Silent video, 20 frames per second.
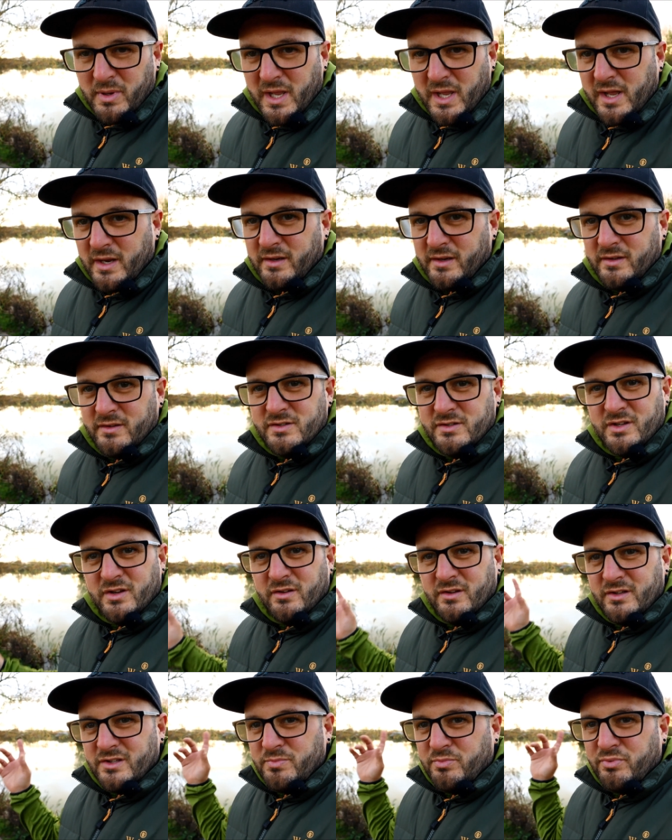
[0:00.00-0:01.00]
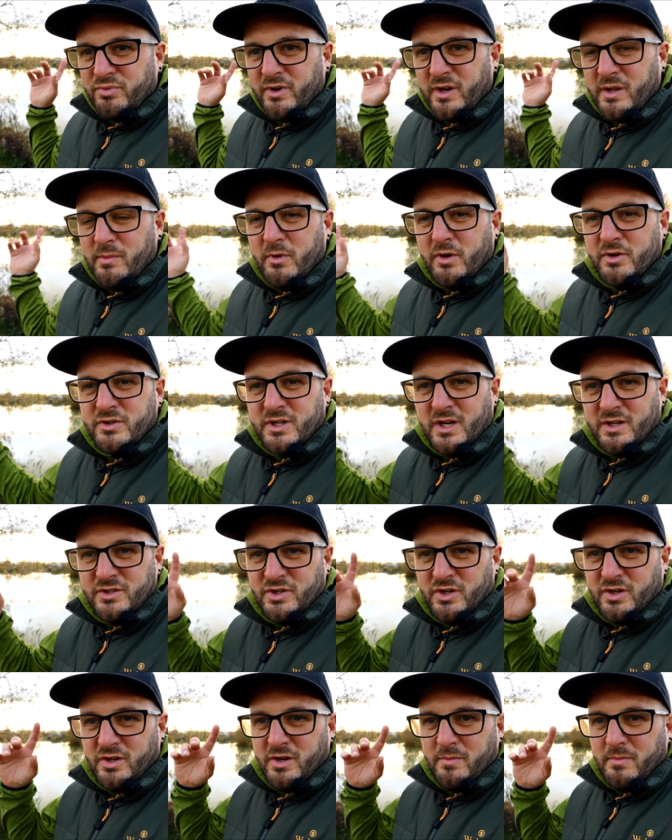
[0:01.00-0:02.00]
being is that it's pretty much,
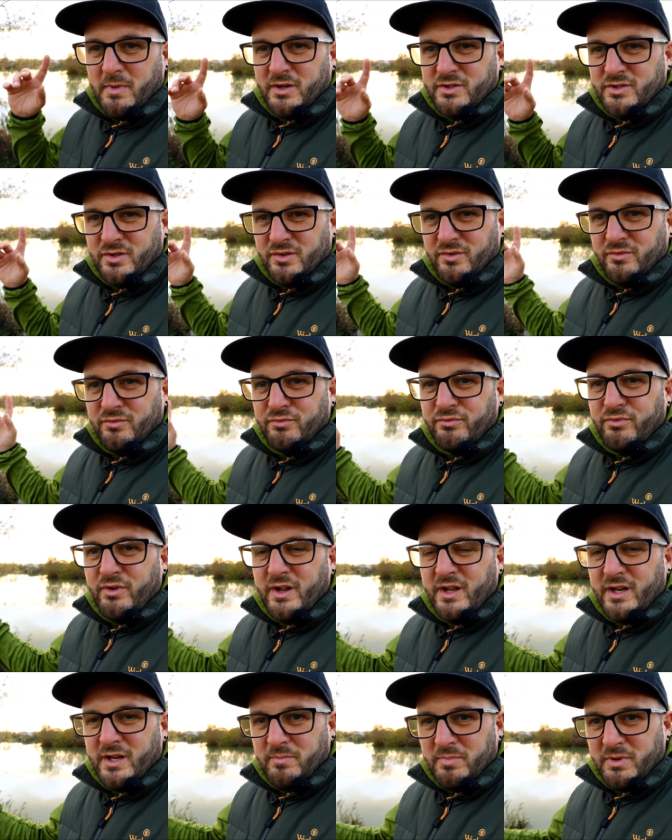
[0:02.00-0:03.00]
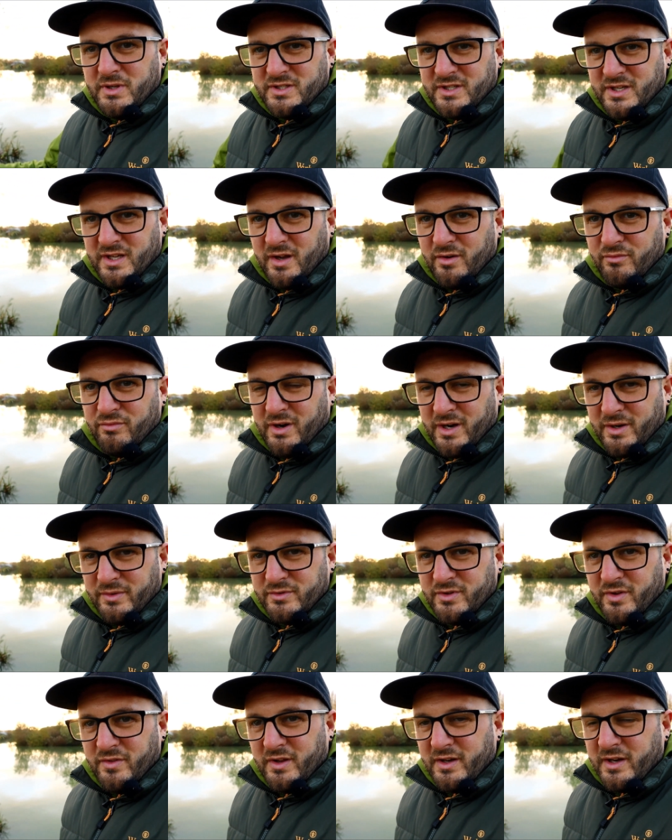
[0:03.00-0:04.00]
as you can imagine, really busy
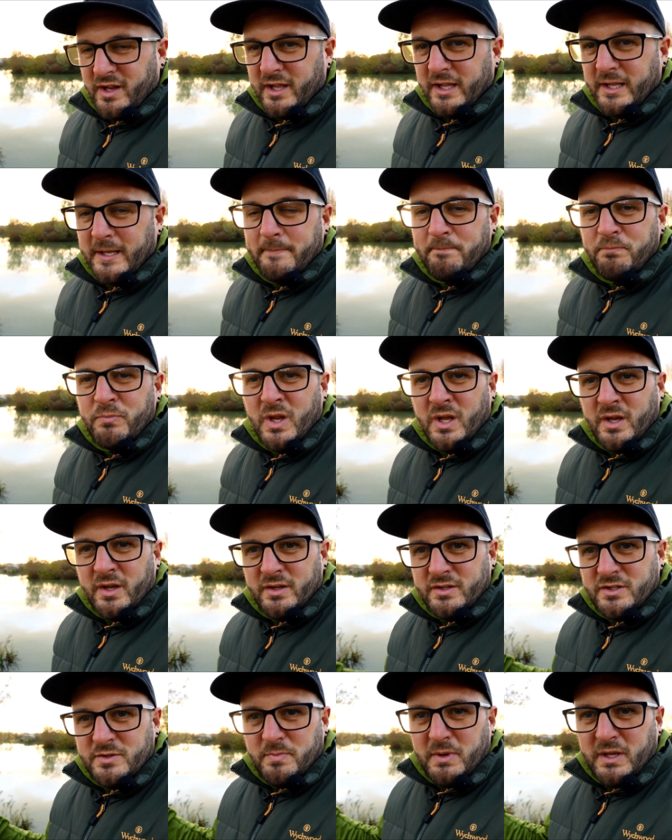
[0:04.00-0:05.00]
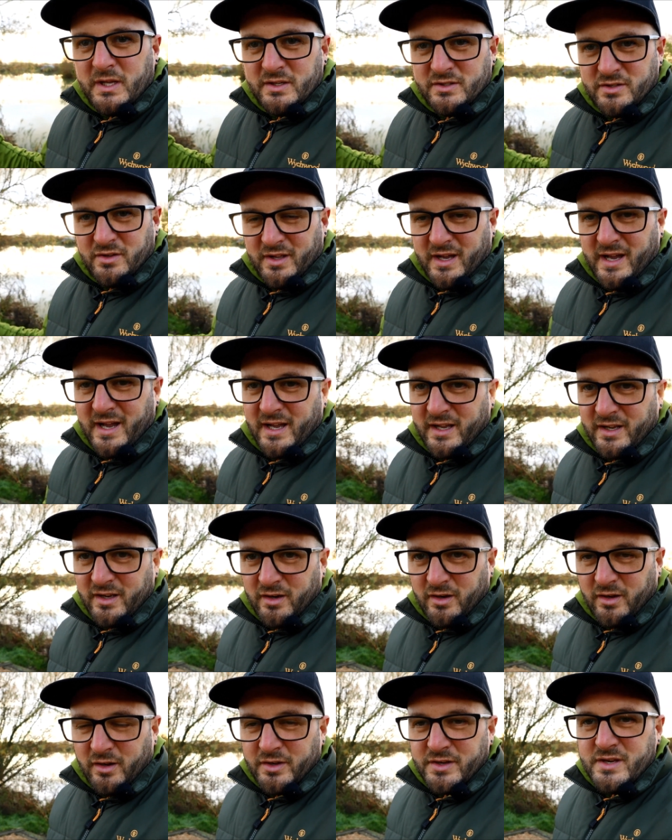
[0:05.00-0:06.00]
around the lake. And speaking to the
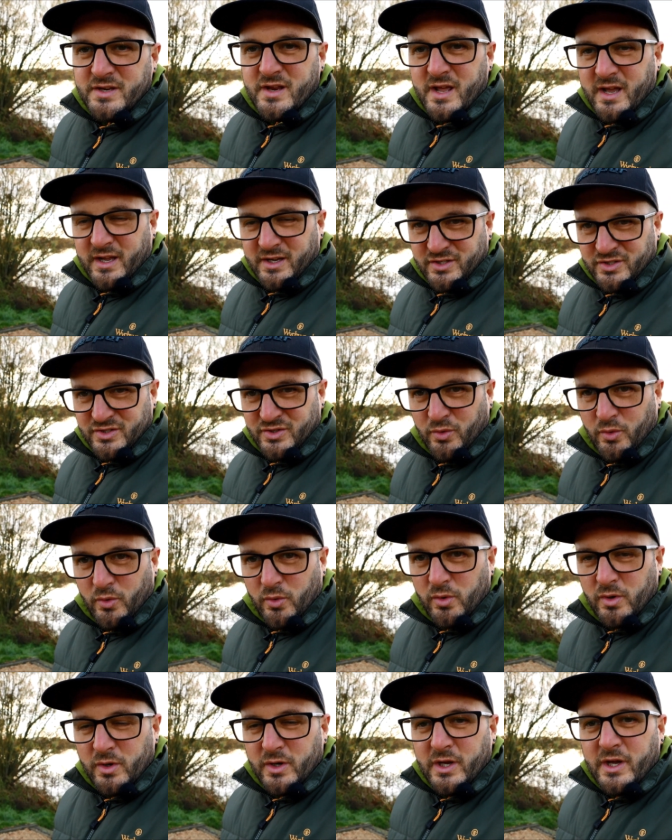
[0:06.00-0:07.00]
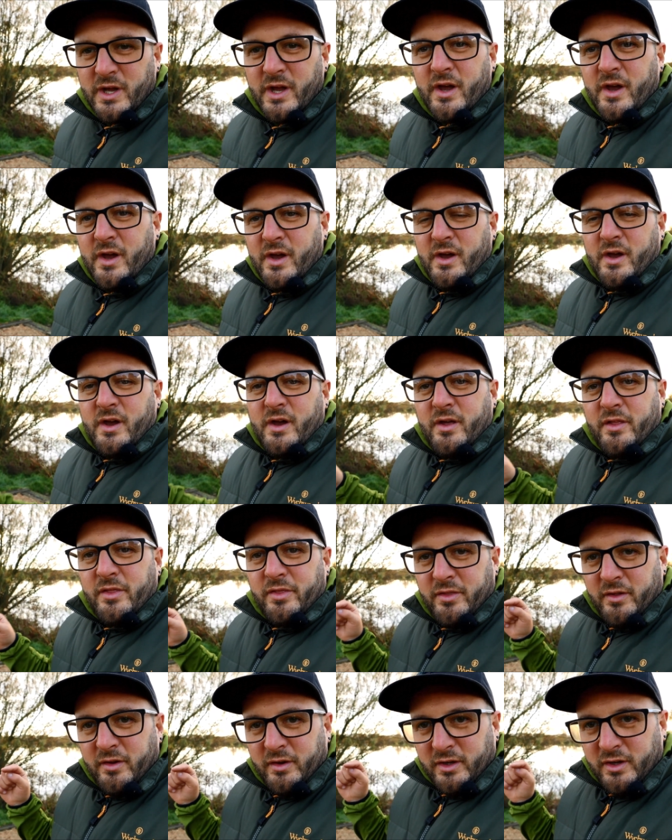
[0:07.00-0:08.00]
angler next door,
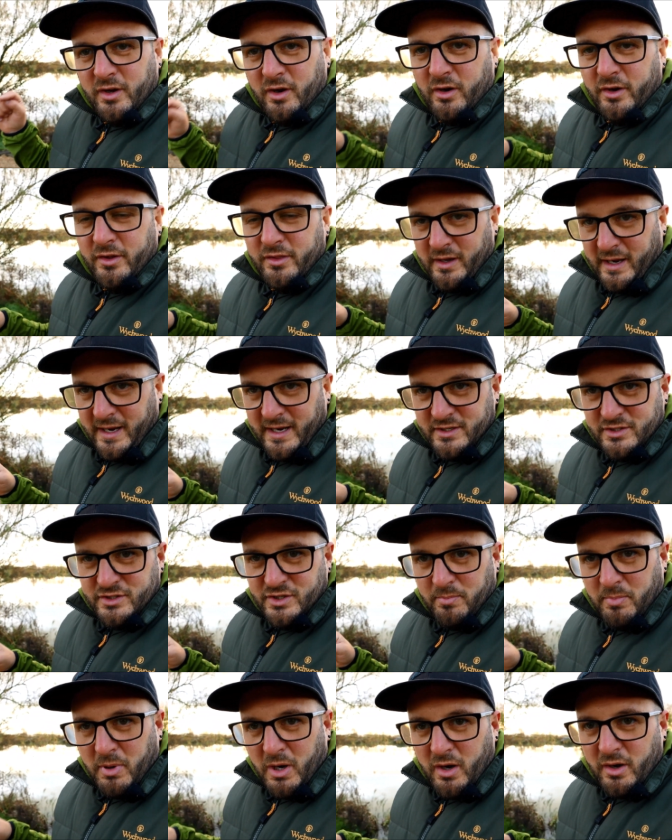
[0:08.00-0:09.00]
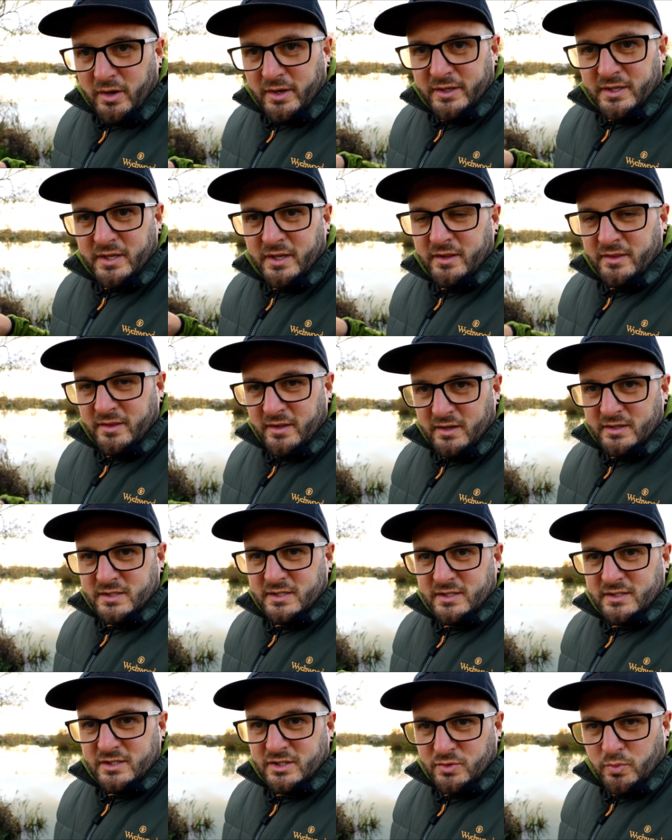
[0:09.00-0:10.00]
the guy that has departed
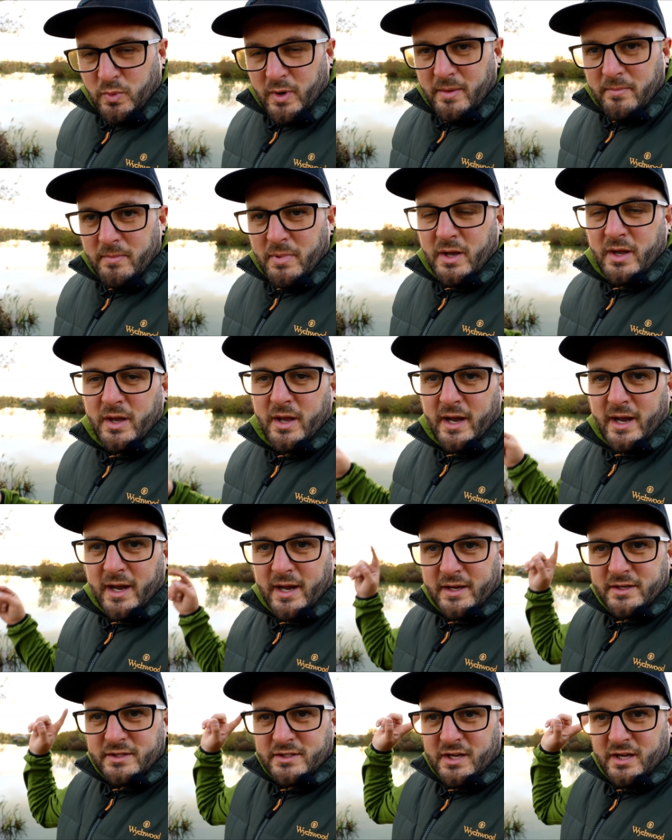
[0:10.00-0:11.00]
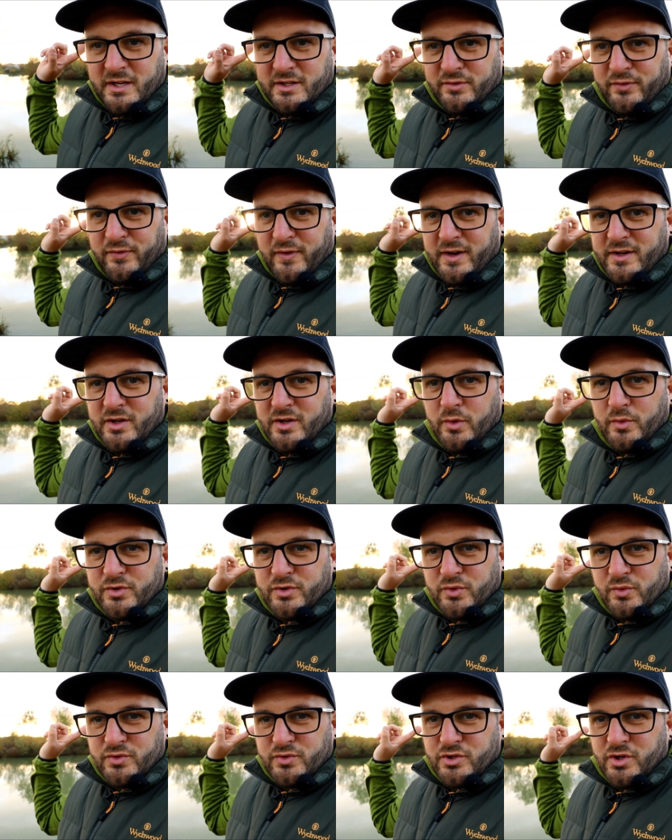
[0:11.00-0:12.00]
this swim and his friend who was
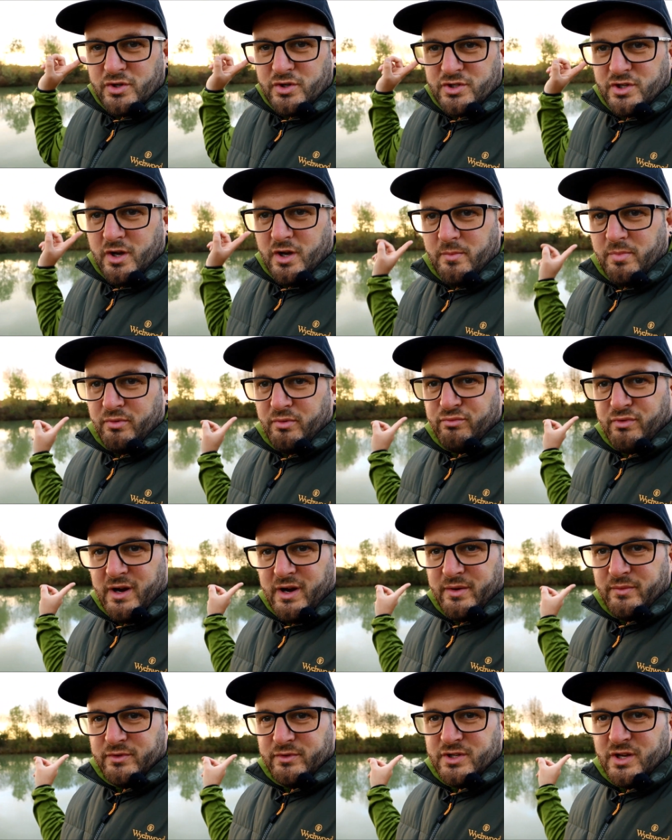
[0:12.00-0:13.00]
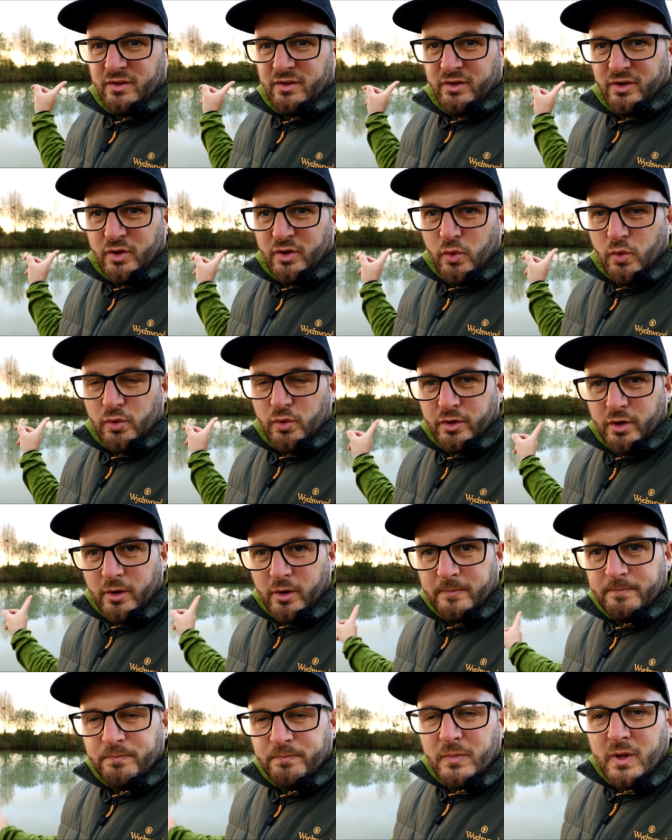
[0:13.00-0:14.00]
sort of just up round the
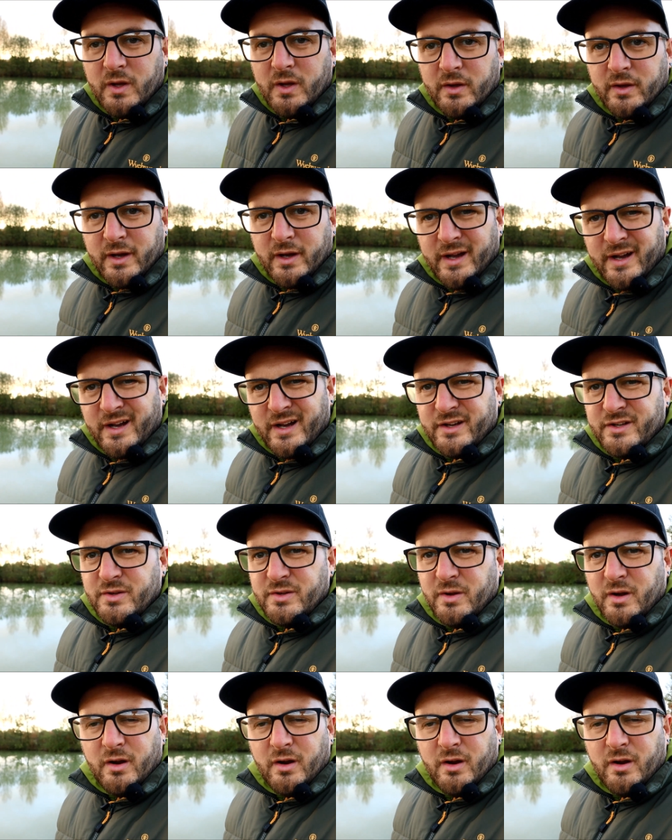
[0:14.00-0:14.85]
corner had